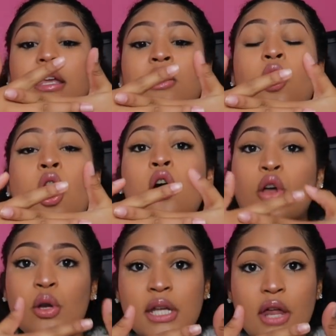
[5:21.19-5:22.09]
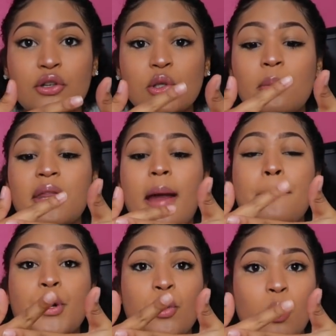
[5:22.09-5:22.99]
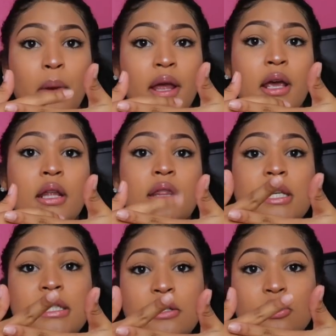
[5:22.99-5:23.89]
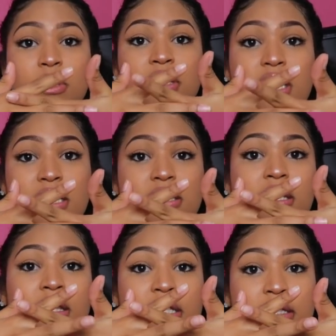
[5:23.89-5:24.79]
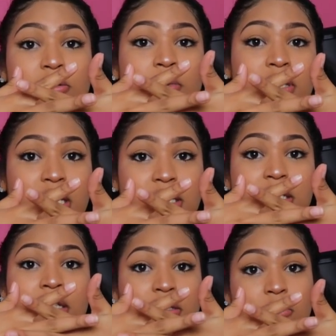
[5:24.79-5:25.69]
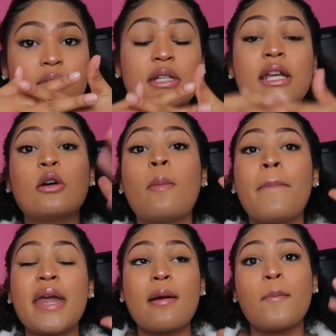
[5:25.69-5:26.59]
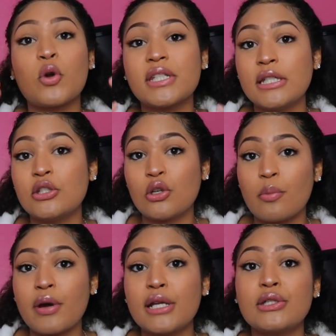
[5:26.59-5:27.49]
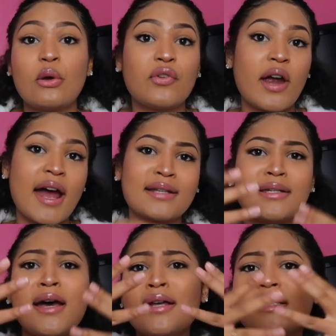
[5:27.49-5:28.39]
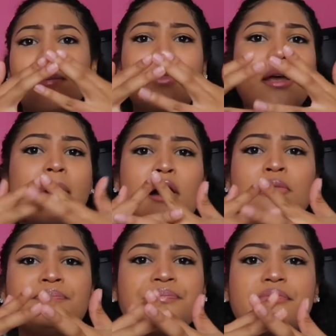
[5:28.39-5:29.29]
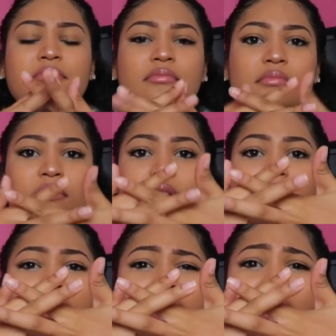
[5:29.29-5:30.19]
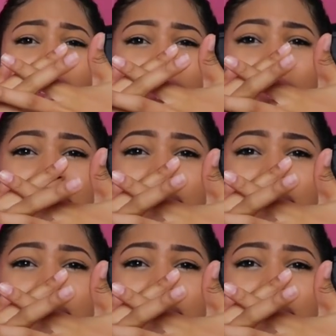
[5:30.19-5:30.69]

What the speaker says: it'll all go together. So it'll be like, boom, and this deals with this, and this deals with this, and this deals with, and it'll make more sense in your brain. So if you're asked something about this,